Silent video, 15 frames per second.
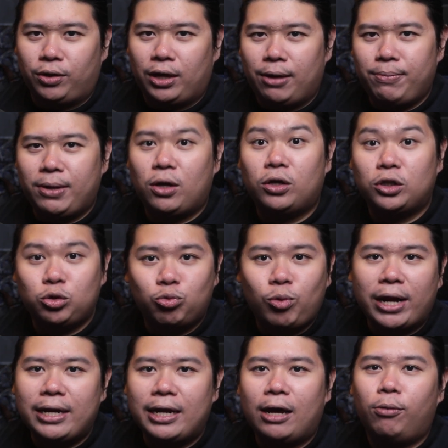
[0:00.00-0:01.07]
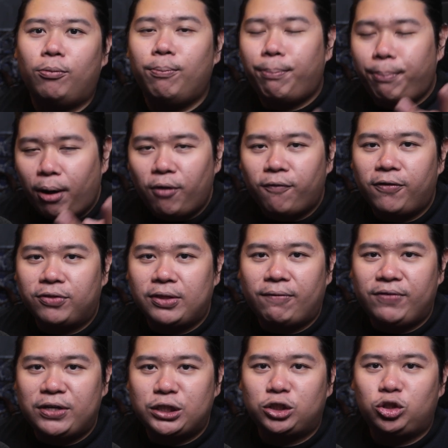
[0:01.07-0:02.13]
Okay, because right now both of the
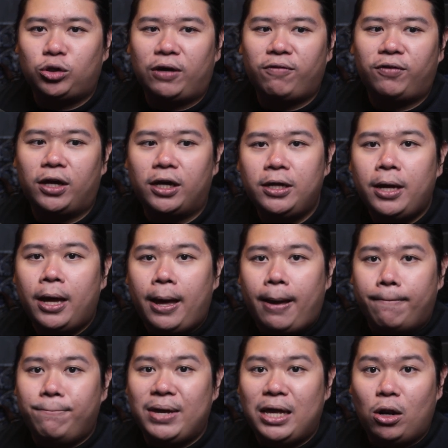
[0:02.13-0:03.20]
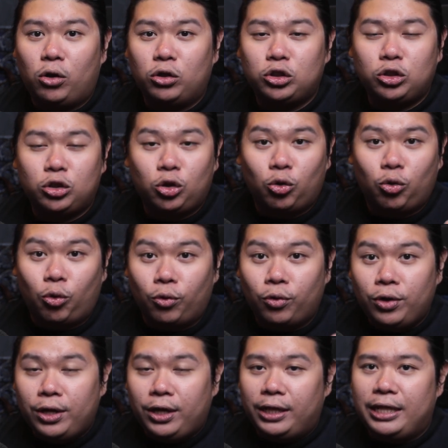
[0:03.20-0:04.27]
Vision Driver belongs to
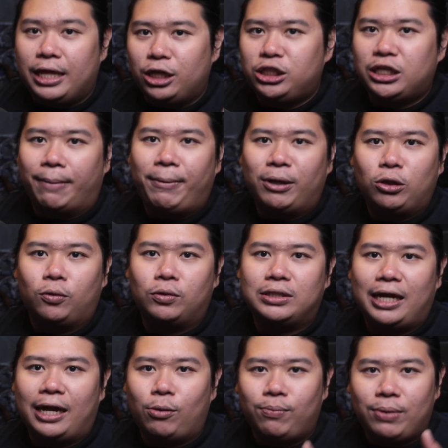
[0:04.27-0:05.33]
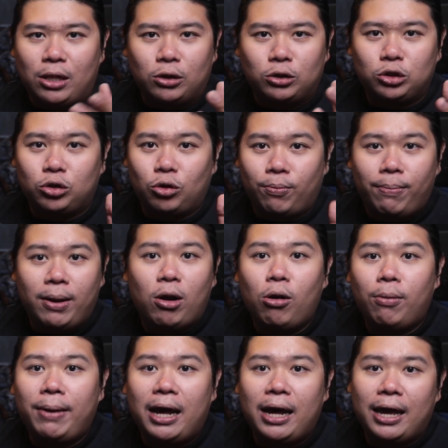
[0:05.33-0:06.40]
the Jyamato side, belongs to
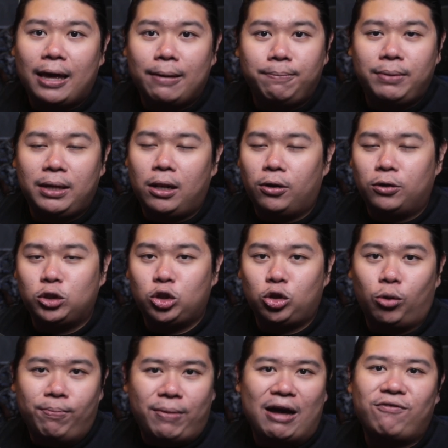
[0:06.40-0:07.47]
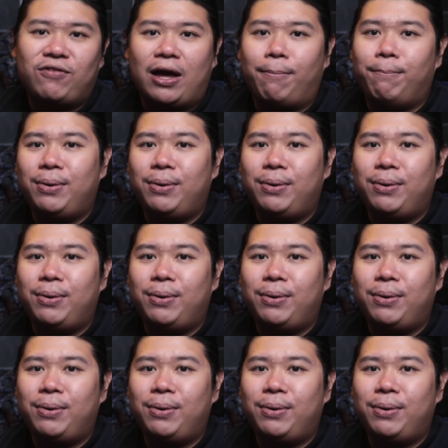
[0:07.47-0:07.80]
Beroba and belongs to Buffa.